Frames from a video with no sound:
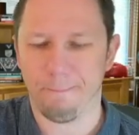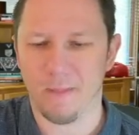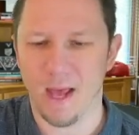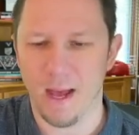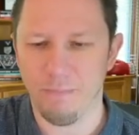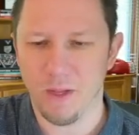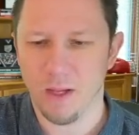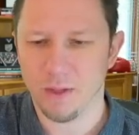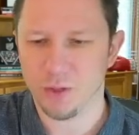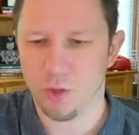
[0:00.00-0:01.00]
Okay.
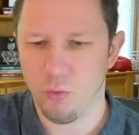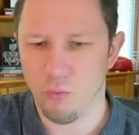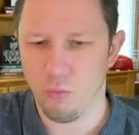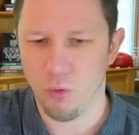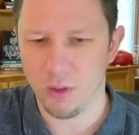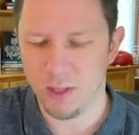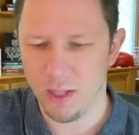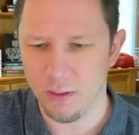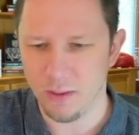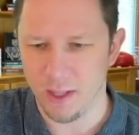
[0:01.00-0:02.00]
So we're
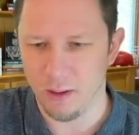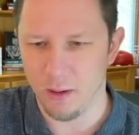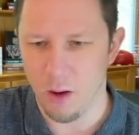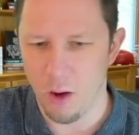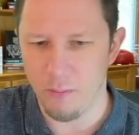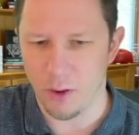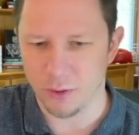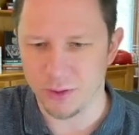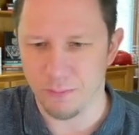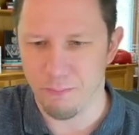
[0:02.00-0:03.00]
literally
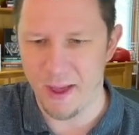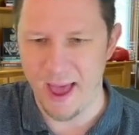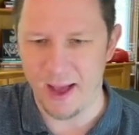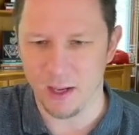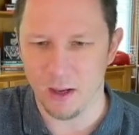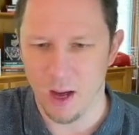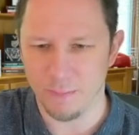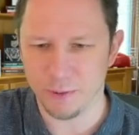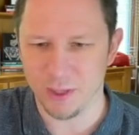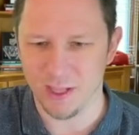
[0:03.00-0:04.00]
almost back
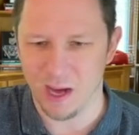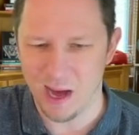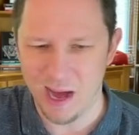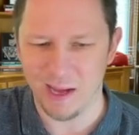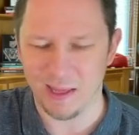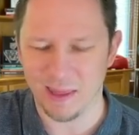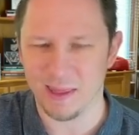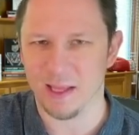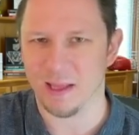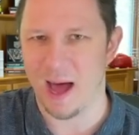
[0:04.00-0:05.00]
up to the height,
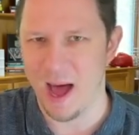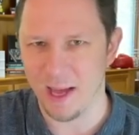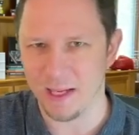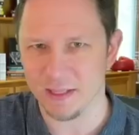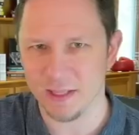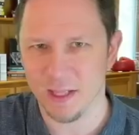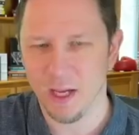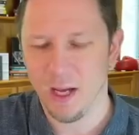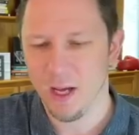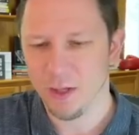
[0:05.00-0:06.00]
the highest
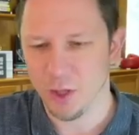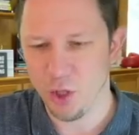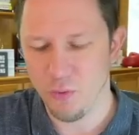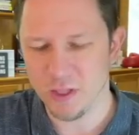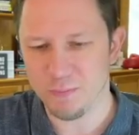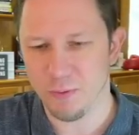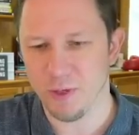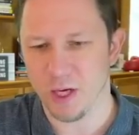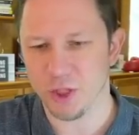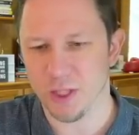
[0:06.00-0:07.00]
the U.S.
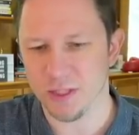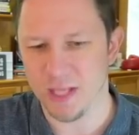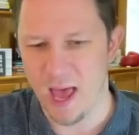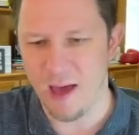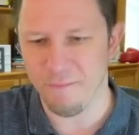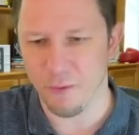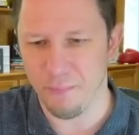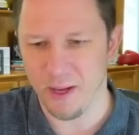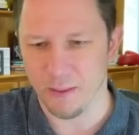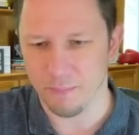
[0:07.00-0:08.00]
production has ever
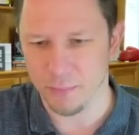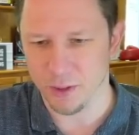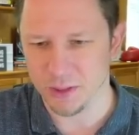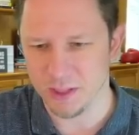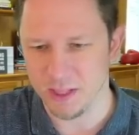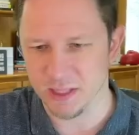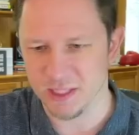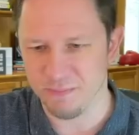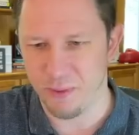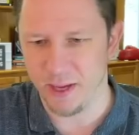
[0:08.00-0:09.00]
been. You can see the
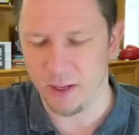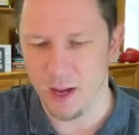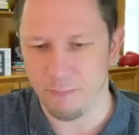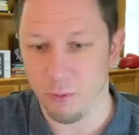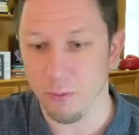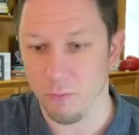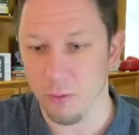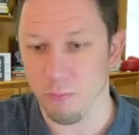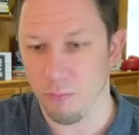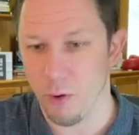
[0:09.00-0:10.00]
spike up. We're,
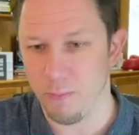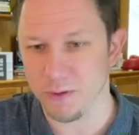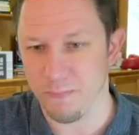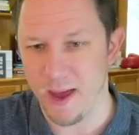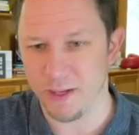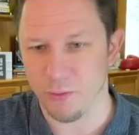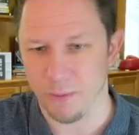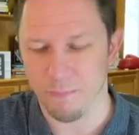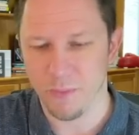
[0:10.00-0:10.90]
we're almost back to it.